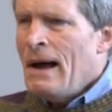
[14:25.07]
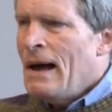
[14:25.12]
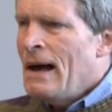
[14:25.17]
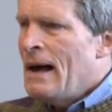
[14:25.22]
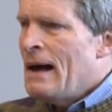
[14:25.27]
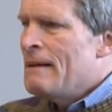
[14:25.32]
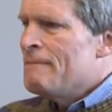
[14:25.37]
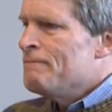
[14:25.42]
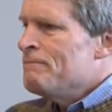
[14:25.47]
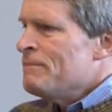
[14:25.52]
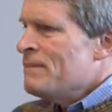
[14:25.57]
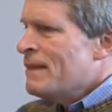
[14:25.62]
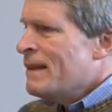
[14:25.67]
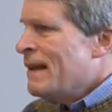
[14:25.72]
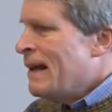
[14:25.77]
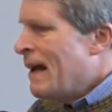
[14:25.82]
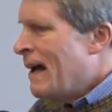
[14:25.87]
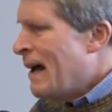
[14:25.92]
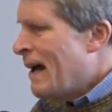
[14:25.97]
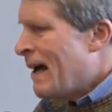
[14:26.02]
Um,
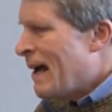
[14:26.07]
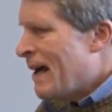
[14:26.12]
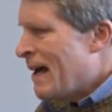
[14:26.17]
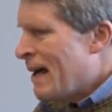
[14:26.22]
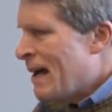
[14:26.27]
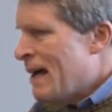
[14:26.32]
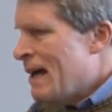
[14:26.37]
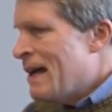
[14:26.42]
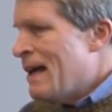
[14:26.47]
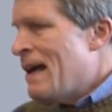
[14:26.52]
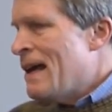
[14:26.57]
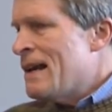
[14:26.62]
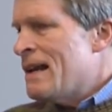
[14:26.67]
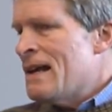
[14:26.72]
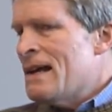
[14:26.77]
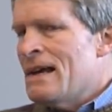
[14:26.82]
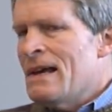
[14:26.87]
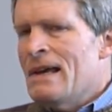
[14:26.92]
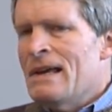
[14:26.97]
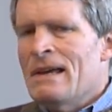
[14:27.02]
it, it,
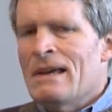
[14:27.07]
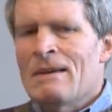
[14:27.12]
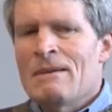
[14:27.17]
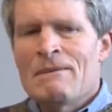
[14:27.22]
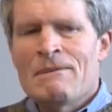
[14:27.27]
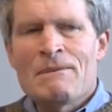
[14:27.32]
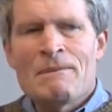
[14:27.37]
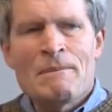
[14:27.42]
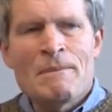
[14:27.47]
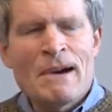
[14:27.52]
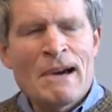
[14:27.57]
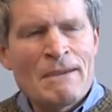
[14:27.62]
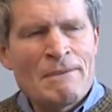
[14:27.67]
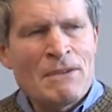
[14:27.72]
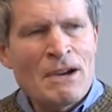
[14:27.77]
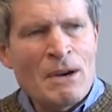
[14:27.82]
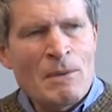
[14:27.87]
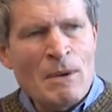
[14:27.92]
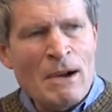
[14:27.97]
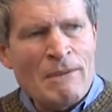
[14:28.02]
it, it might
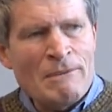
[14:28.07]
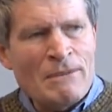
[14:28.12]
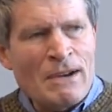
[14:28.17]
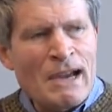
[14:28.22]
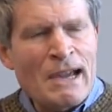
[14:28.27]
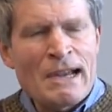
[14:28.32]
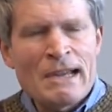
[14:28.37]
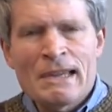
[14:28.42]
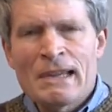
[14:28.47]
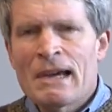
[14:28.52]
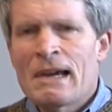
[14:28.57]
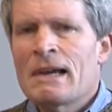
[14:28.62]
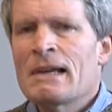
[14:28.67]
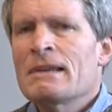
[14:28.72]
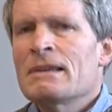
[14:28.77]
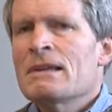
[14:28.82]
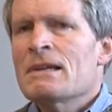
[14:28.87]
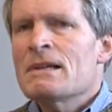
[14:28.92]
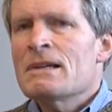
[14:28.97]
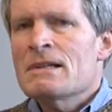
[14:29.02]
very well
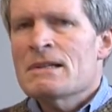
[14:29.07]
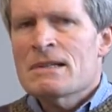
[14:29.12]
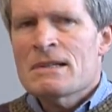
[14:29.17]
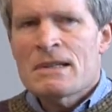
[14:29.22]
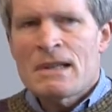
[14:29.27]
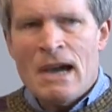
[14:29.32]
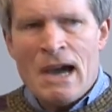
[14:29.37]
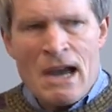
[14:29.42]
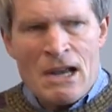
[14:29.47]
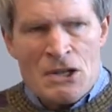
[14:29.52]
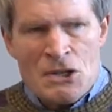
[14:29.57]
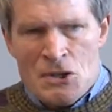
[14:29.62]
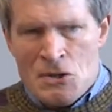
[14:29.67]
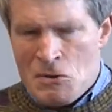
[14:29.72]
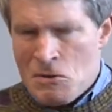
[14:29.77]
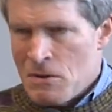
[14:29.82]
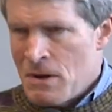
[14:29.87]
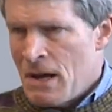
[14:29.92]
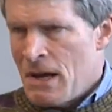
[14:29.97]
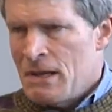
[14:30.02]
violate the
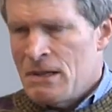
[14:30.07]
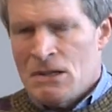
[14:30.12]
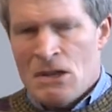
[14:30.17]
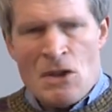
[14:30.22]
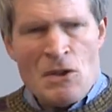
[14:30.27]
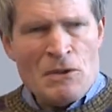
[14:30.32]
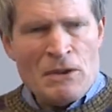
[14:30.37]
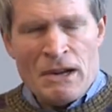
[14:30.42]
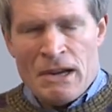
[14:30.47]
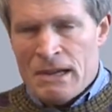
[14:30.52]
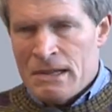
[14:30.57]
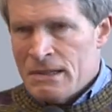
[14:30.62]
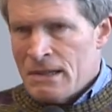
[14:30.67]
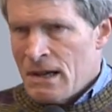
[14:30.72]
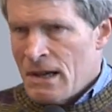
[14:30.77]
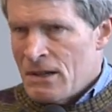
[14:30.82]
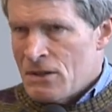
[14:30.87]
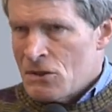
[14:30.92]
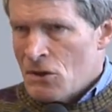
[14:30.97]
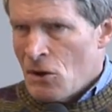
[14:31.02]
statute, 18 United States.
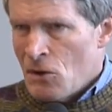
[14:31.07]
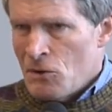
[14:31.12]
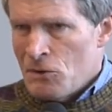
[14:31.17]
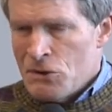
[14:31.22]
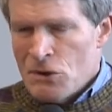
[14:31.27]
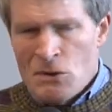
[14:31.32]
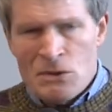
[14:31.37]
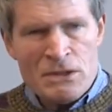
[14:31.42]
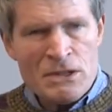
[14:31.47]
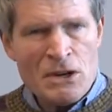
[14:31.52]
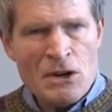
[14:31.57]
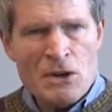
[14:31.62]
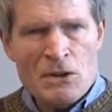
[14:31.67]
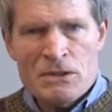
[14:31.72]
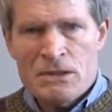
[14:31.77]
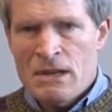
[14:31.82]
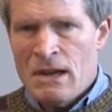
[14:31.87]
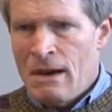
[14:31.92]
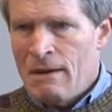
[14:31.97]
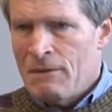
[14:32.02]
States Code
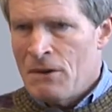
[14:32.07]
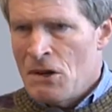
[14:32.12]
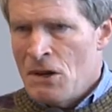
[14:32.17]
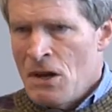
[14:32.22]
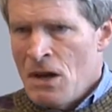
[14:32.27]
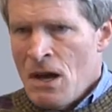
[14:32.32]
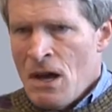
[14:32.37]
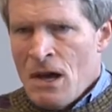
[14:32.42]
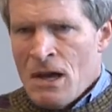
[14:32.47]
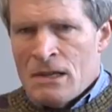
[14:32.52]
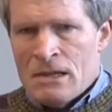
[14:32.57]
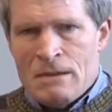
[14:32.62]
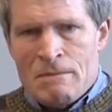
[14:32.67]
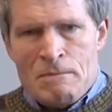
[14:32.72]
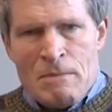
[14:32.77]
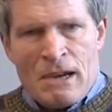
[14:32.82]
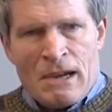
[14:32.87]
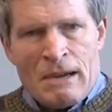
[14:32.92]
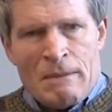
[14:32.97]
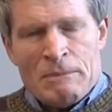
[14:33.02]
207 to
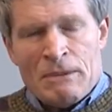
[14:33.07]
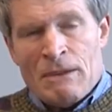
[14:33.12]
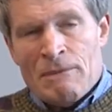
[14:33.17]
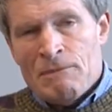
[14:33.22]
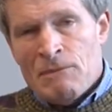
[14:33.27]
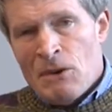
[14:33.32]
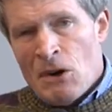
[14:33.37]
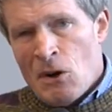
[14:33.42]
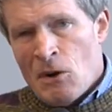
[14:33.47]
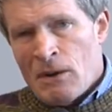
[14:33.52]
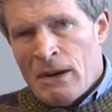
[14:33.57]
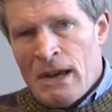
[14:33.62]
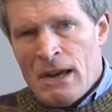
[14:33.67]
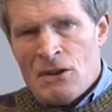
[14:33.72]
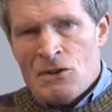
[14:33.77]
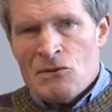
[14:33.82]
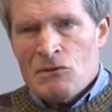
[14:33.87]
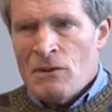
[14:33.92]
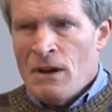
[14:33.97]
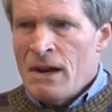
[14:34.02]
pick up the phone
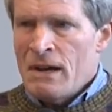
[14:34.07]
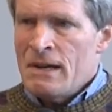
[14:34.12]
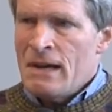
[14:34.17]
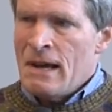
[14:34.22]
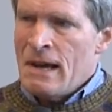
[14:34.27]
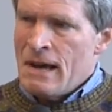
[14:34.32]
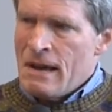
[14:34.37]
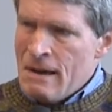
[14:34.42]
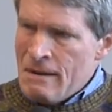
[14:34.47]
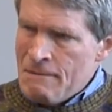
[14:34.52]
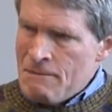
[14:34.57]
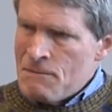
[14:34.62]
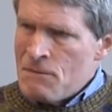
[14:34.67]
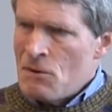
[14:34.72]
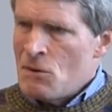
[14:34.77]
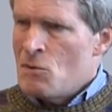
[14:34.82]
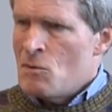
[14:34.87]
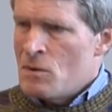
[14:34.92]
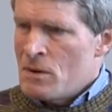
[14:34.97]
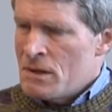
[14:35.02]
and try to
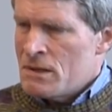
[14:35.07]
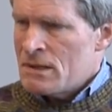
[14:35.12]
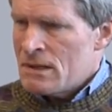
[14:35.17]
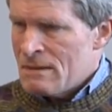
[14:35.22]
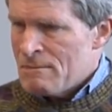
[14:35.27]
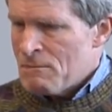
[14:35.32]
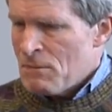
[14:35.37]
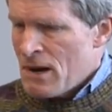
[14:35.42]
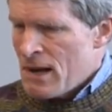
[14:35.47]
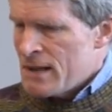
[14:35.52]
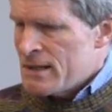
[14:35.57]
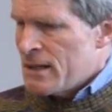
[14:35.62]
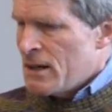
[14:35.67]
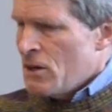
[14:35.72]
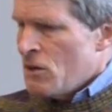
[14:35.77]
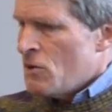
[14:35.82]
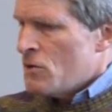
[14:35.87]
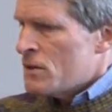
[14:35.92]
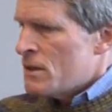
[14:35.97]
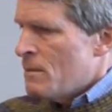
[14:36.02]
influence the
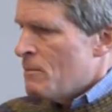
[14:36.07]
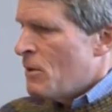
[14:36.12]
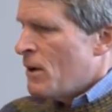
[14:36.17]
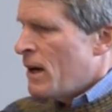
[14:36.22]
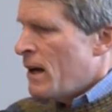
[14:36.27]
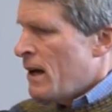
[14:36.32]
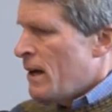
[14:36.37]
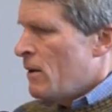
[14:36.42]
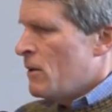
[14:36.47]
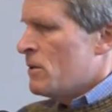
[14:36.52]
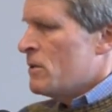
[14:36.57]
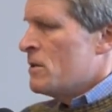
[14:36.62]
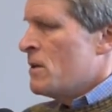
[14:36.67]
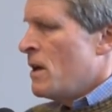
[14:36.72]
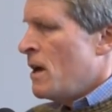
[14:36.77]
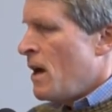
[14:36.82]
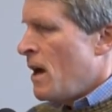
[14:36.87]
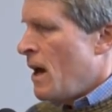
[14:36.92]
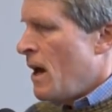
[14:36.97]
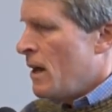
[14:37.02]
president or someone else
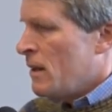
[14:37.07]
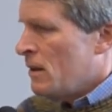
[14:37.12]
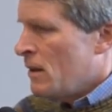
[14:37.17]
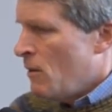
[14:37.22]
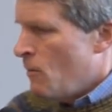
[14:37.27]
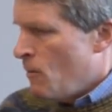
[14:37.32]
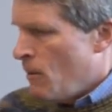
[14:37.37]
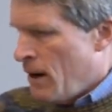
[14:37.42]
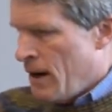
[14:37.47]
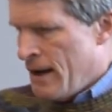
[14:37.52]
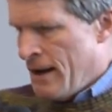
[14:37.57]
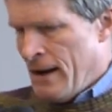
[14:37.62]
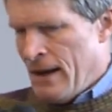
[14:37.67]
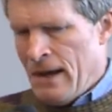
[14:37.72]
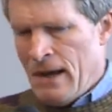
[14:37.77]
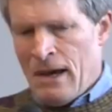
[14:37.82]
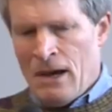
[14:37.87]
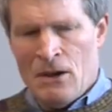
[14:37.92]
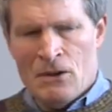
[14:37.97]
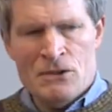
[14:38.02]
at the White
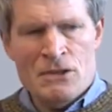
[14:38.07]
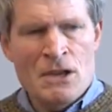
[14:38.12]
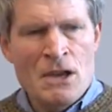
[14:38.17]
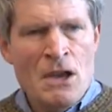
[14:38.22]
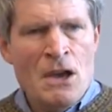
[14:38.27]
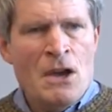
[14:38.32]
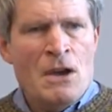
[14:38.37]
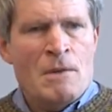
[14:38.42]
House,